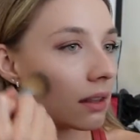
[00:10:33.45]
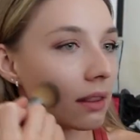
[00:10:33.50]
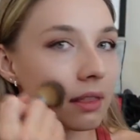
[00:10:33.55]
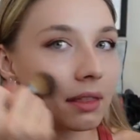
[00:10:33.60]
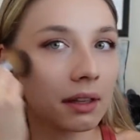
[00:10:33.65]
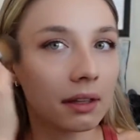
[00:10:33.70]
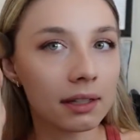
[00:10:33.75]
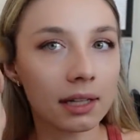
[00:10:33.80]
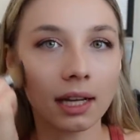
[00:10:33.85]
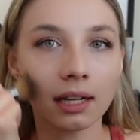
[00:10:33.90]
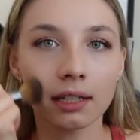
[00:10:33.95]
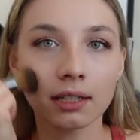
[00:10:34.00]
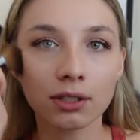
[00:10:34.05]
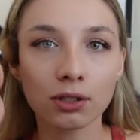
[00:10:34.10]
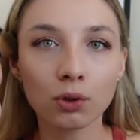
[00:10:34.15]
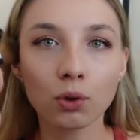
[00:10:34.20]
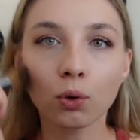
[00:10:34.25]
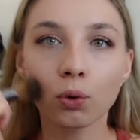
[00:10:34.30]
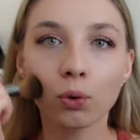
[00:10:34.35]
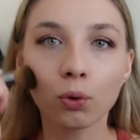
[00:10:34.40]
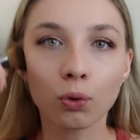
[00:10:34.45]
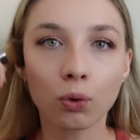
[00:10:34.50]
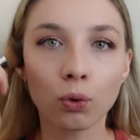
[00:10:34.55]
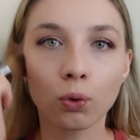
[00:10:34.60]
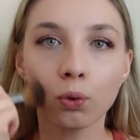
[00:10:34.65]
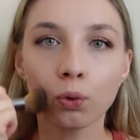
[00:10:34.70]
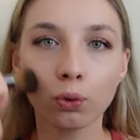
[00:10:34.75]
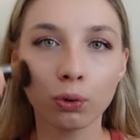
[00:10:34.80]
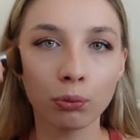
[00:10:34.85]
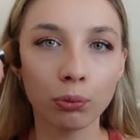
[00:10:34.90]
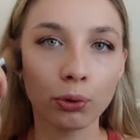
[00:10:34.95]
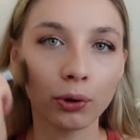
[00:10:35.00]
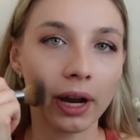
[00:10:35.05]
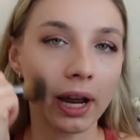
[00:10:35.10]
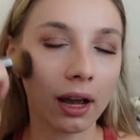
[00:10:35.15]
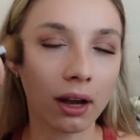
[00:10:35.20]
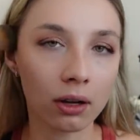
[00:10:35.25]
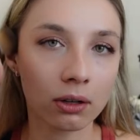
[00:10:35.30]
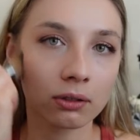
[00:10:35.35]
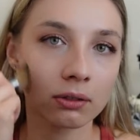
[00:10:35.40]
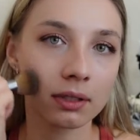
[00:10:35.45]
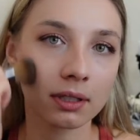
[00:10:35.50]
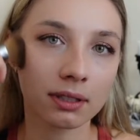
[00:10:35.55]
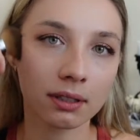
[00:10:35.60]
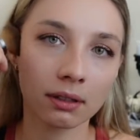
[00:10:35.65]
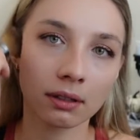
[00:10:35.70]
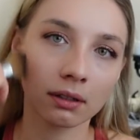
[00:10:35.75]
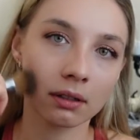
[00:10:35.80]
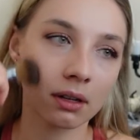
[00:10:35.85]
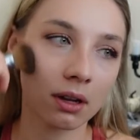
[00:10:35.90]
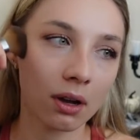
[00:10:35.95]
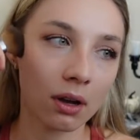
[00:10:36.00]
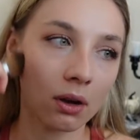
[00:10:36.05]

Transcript: the nice cool browns and